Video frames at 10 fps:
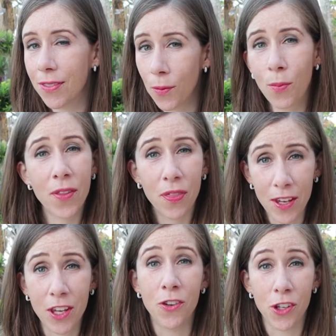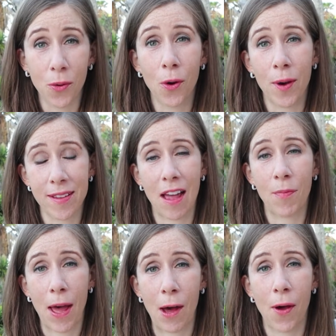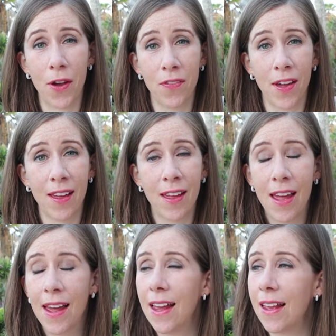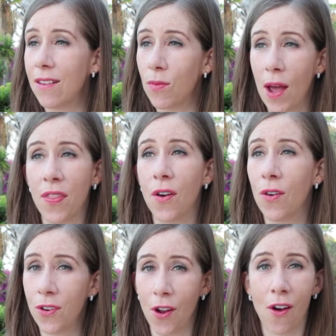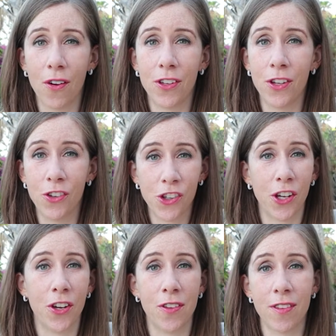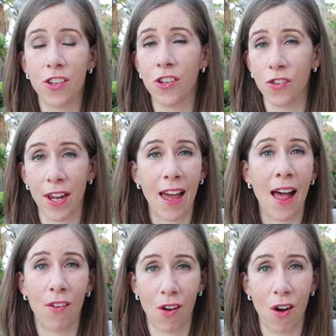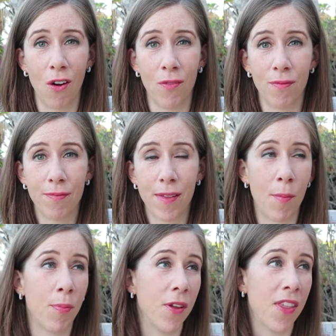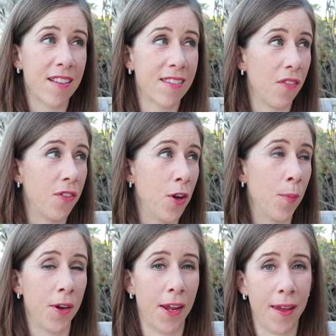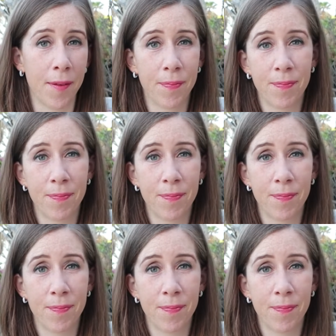the one thing you do always have power over is whether or not you choose to drink alcohol and put that stuff in your body.